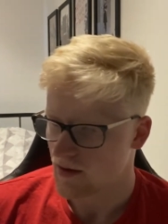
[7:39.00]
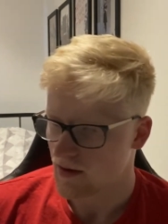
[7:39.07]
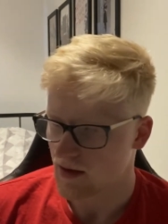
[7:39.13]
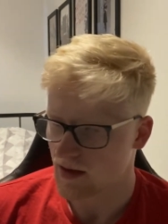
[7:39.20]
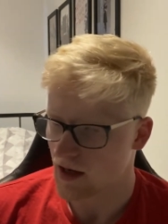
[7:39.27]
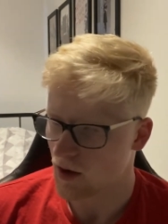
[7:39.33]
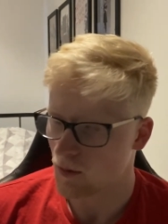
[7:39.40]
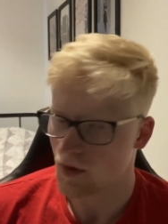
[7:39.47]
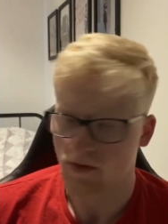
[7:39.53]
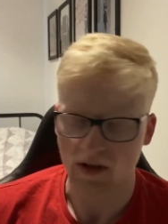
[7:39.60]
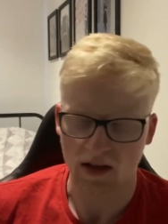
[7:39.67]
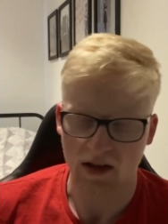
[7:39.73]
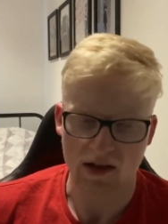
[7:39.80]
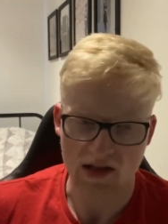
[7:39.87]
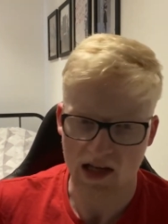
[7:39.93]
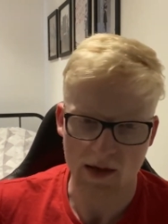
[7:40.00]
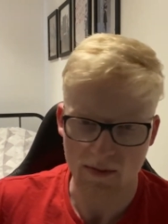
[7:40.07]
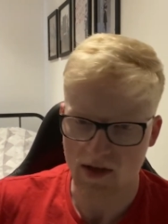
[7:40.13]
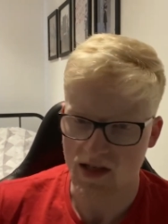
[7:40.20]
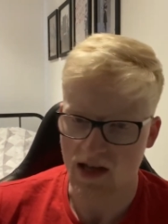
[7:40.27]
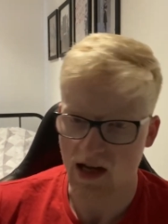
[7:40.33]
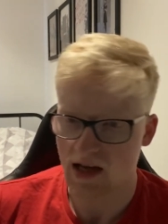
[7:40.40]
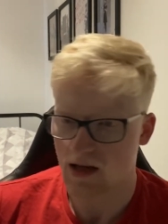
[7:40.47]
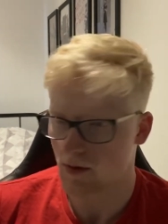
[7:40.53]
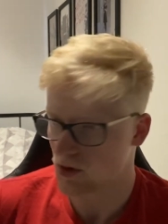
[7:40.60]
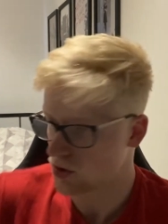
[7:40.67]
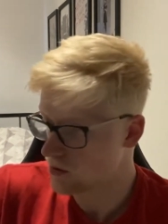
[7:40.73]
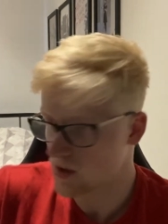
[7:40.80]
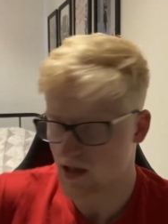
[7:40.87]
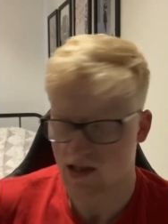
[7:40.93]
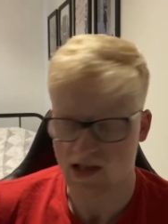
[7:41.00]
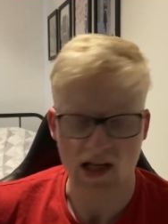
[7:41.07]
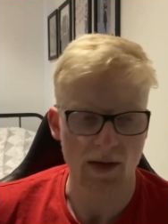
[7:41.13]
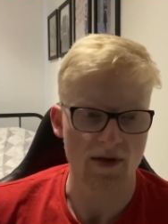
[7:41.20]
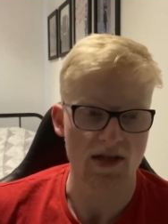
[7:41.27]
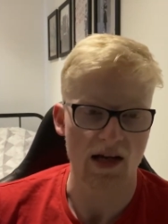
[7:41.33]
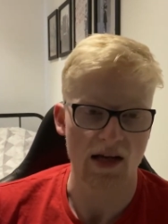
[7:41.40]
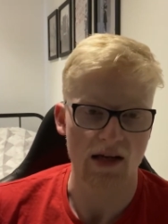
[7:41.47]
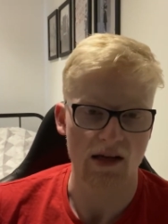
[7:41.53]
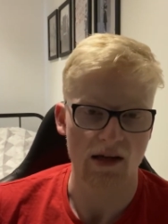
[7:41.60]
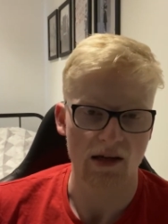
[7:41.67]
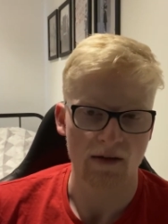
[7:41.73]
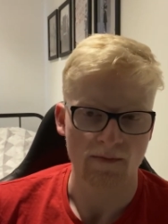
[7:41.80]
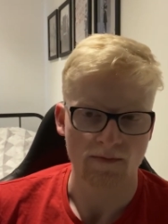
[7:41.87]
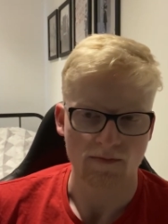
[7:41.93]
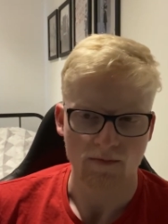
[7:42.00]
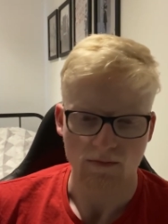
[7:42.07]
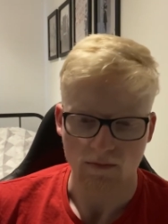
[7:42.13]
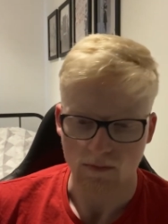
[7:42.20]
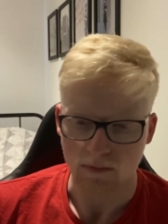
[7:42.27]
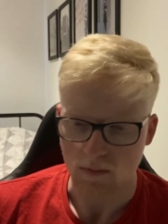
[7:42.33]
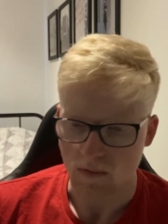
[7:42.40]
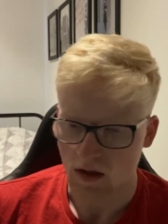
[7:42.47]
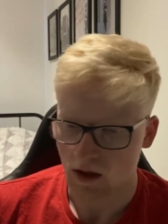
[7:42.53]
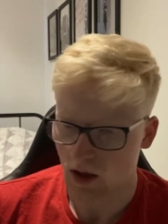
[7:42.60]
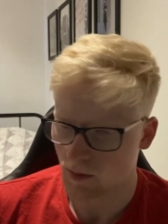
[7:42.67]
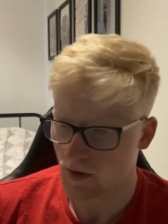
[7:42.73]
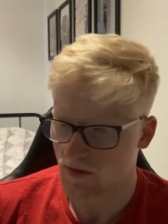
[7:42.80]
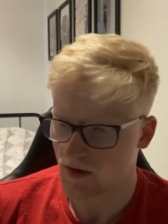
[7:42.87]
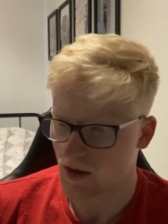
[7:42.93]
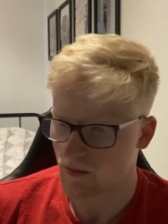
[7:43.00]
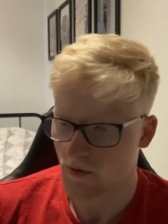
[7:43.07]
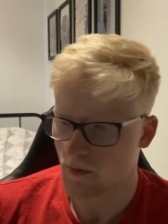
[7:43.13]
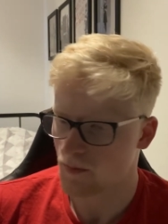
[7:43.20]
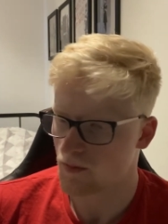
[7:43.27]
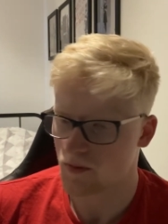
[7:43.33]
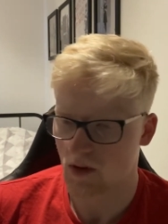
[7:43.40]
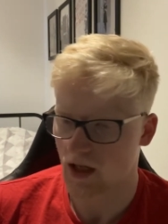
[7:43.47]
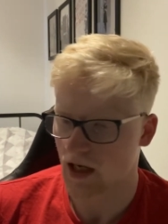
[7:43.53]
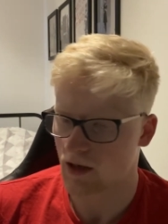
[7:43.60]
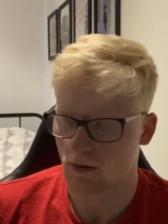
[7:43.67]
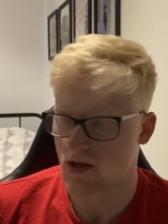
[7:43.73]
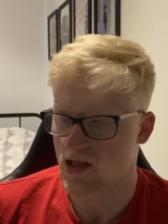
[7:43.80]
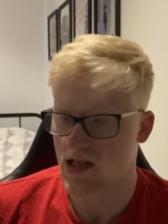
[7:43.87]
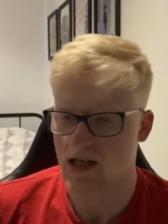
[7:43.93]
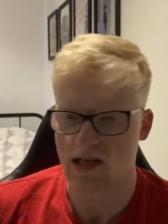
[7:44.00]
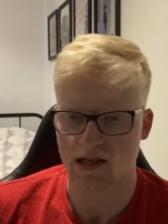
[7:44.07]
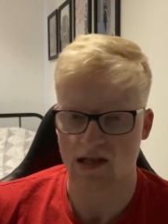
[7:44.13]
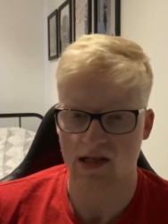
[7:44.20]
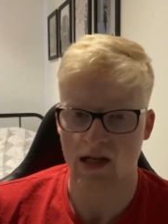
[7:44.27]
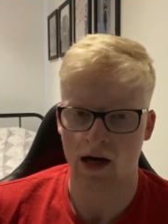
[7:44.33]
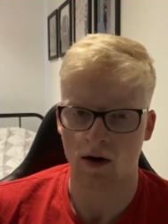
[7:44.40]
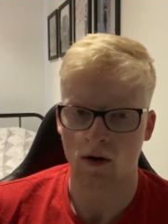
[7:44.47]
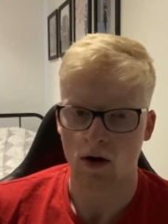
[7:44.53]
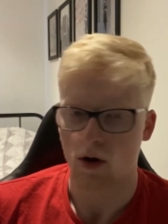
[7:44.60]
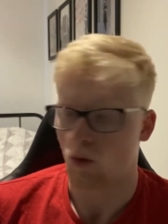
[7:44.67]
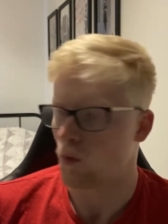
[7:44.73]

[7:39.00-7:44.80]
And now we've done the same mistake. We're doing the same mistake that we've done for countless seasons now.